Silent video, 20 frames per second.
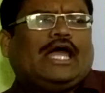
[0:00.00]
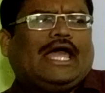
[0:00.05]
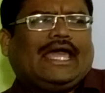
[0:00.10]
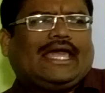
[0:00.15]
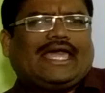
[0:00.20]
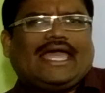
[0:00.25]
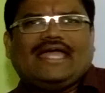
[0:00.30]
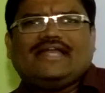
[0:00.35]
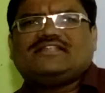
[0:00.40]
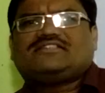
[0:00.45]

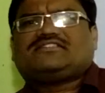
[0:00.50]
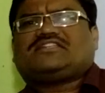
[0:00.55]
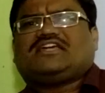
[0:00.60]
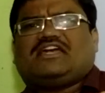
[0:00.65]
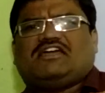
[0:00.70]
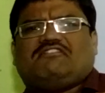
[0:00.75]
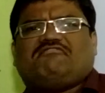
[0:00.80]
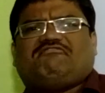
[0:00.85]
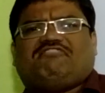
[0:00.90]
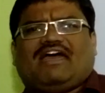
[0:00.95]
against
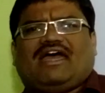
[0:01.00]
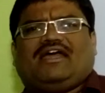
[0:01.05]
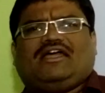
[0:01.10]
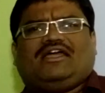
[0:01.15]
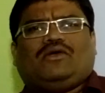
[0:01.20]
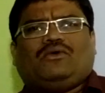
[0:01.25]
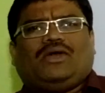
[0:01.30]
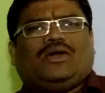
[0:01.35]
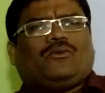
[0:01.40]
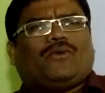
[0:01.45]

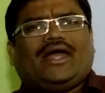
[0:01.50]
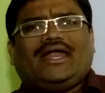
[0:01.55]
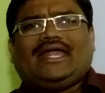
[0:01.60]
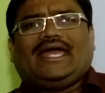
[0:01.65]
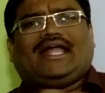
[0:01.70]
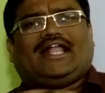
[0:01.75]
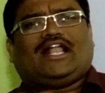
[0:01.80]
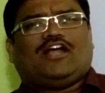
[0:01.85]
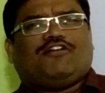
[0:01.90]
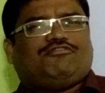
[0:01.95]
a wide
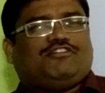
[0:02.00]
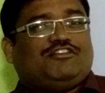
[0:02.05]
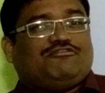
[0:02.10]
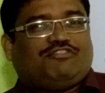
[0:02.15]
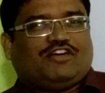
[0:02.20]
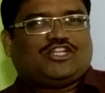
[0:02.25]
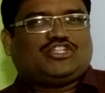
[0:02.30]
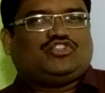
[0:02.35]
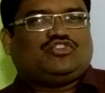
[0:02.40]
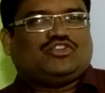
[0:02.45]
area of
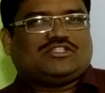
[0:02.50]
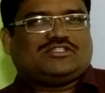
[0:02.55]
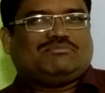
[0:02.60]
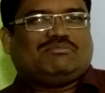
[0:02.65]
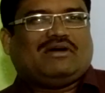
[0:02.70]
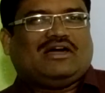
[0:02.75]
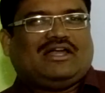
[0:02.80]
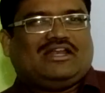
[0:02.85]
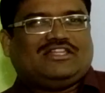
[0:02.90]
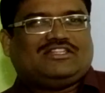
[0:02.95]
infectious
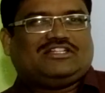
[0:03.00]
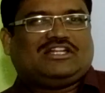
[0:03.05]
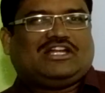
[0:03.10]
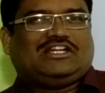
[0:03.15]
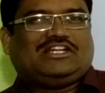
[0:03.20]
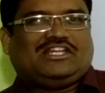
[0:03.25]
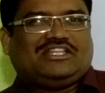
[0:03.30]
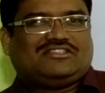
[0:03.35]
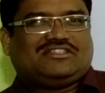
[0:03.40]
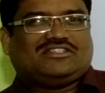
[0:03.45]

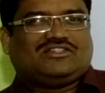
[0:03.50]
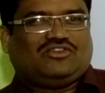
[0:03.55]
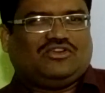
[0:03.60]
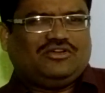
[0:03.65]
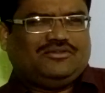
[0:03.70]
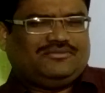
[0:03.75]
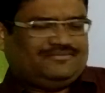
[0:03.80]
biological diseases.